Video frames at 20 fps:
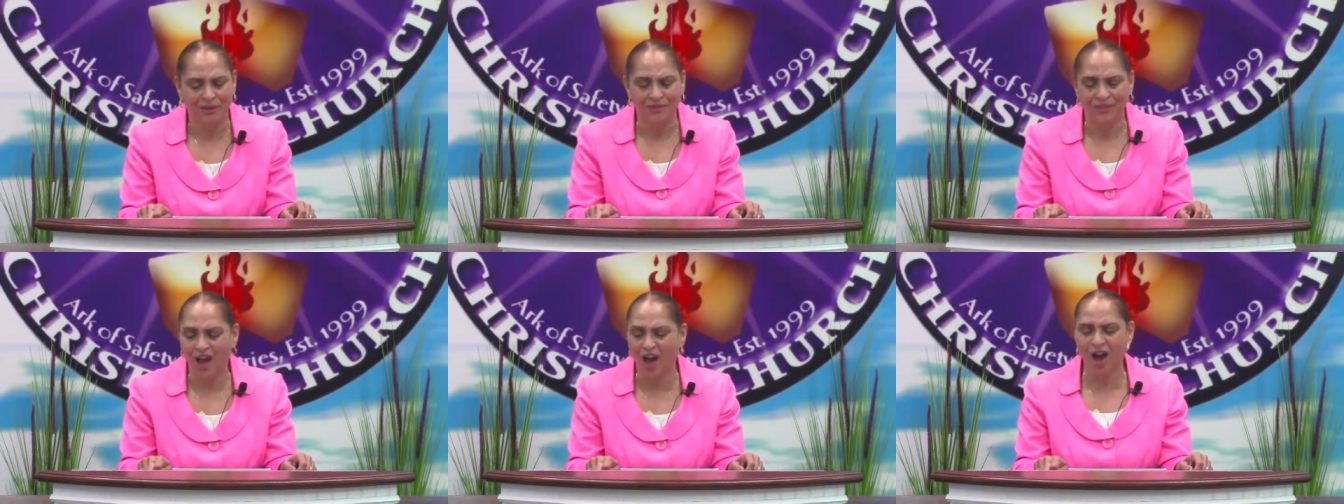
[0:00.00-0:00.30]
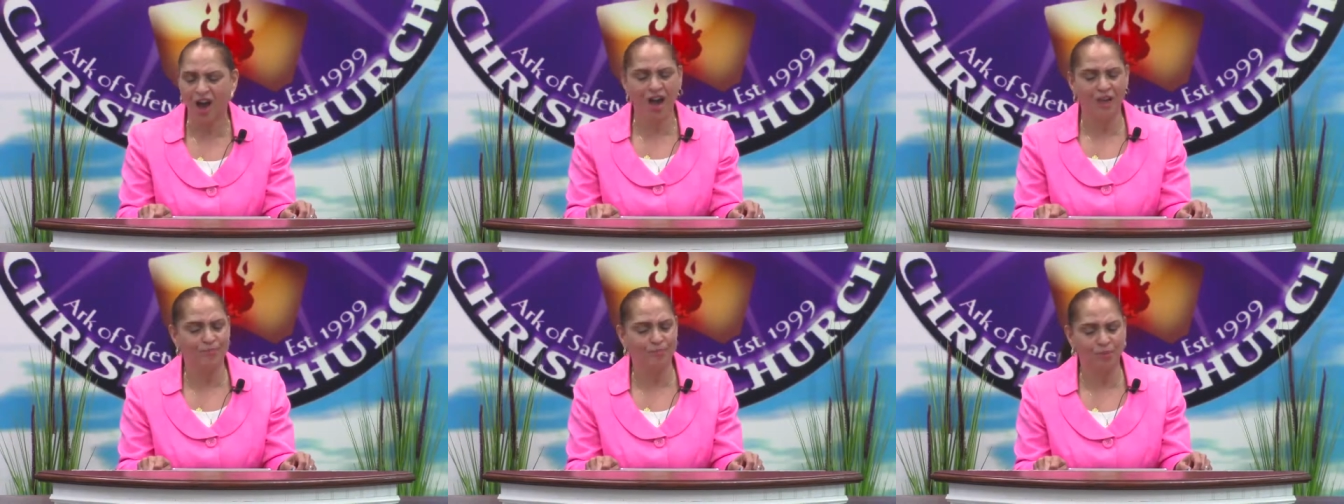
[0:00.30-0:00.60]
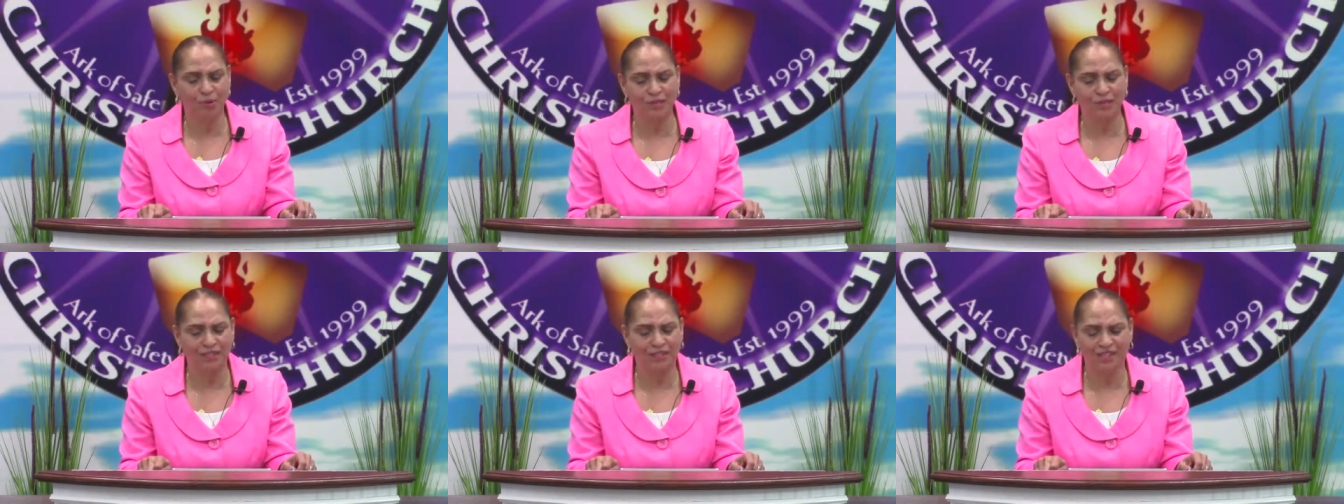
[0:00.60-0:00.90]
the
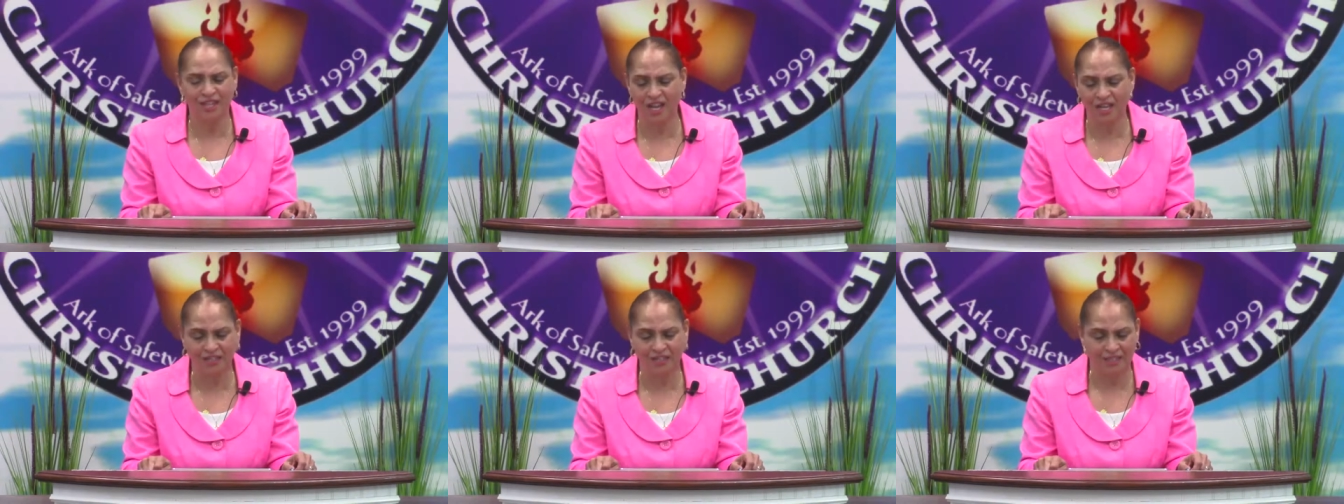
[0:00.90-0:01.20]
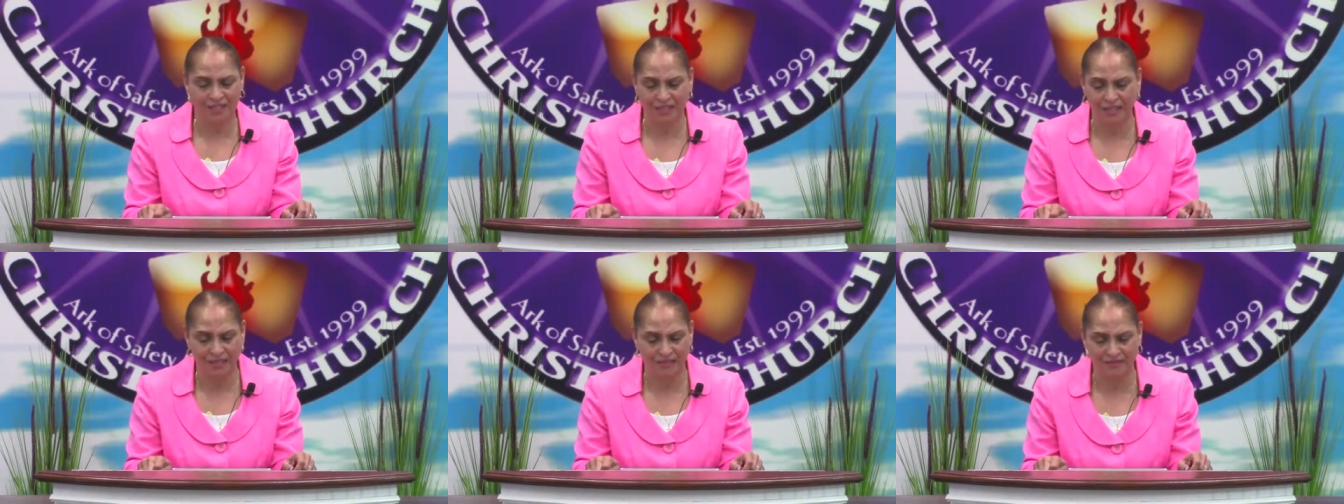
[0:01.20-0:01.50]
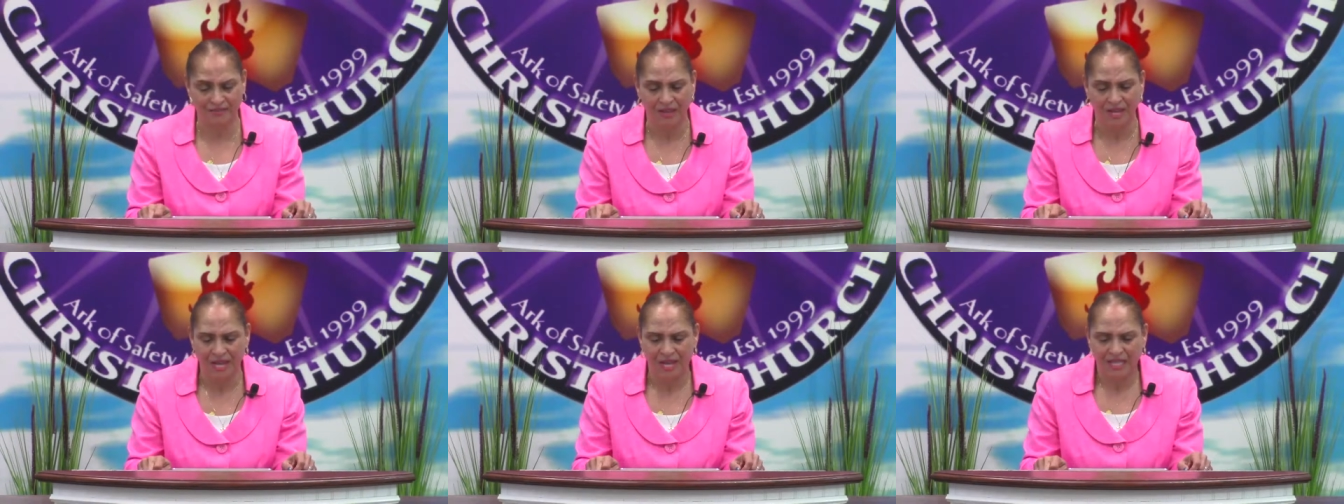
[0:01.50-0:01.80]

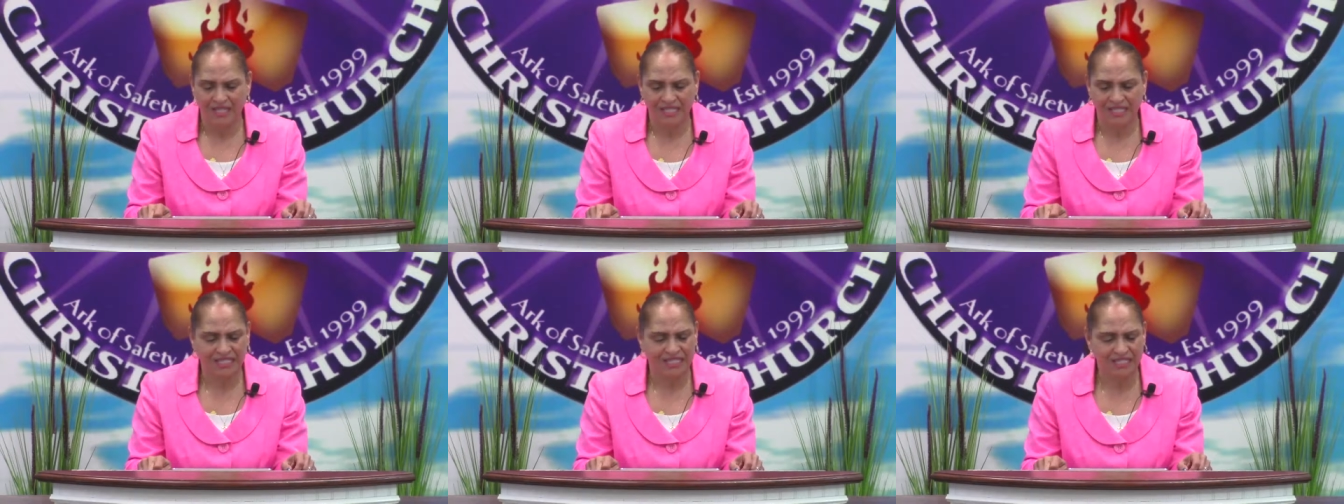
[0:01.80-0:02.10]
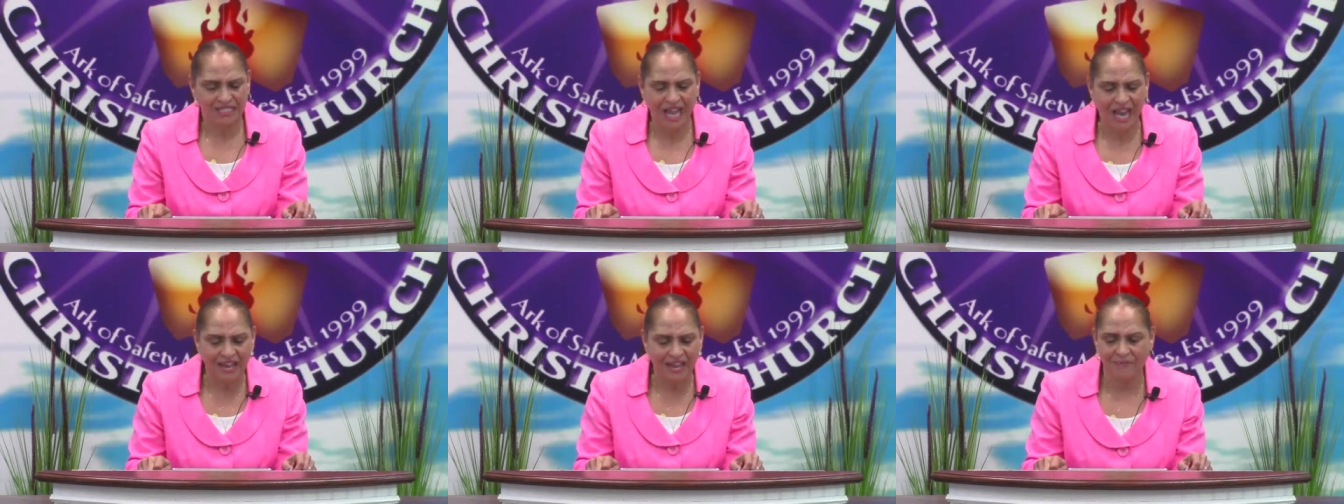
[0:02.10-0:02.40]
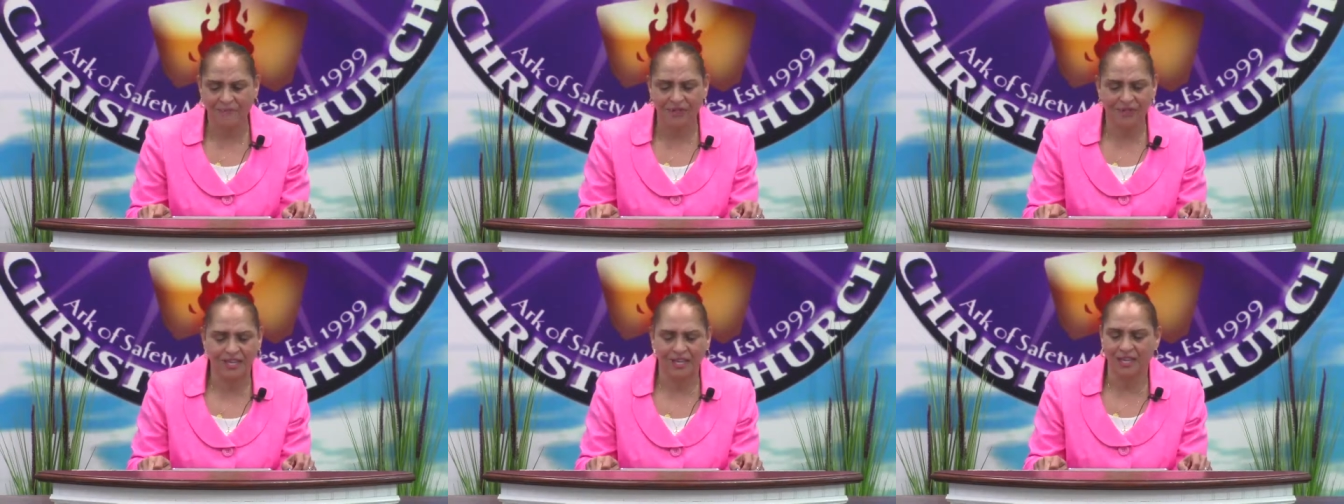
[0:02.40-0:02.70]
unproductive,
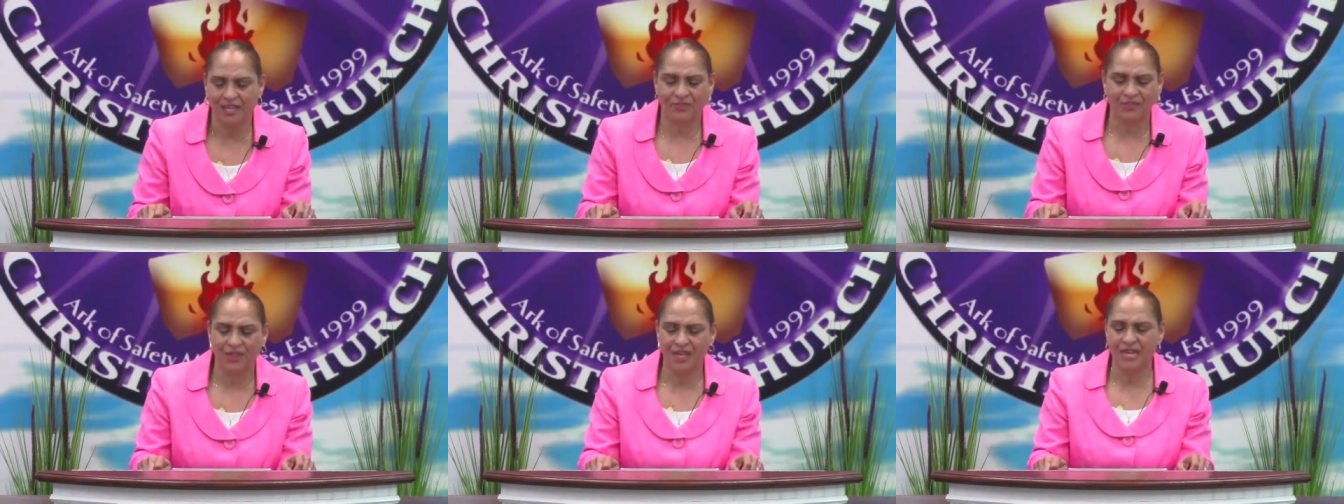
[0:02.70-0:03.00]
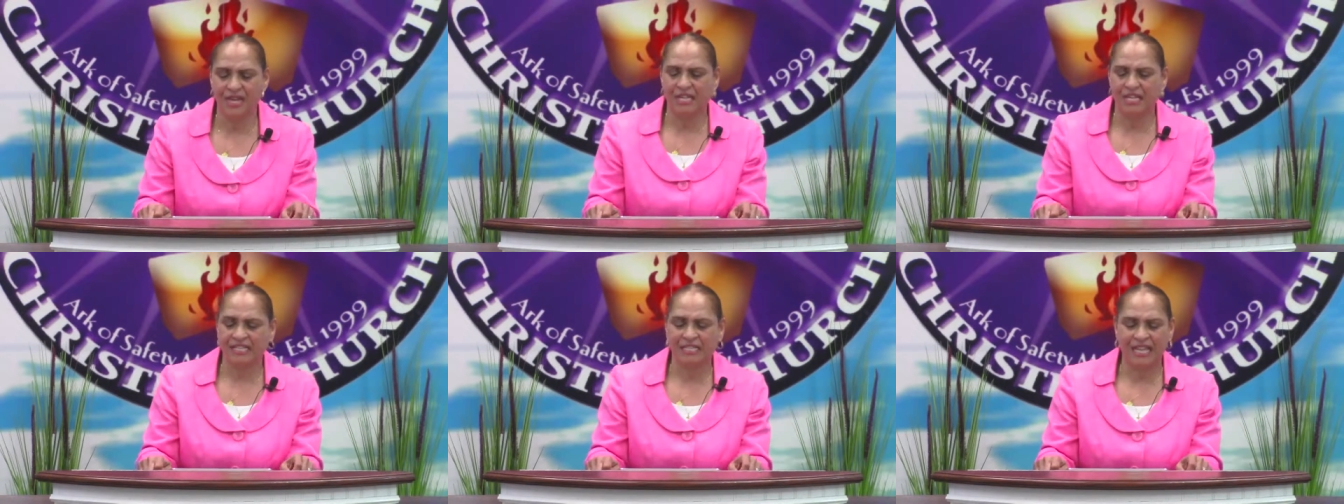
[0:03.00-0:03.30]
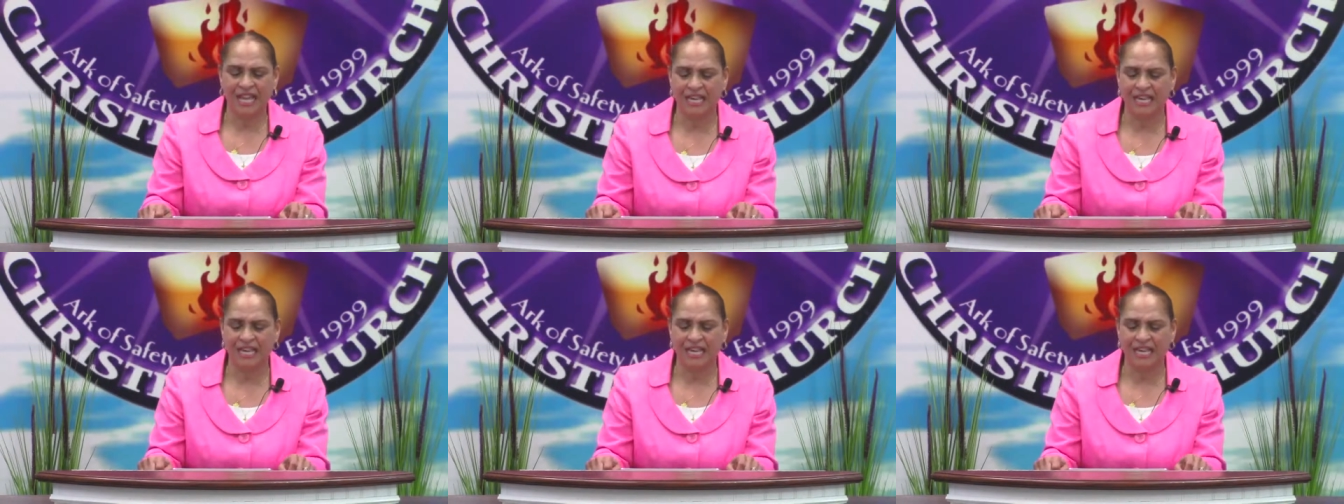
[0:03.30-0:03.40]
stifling things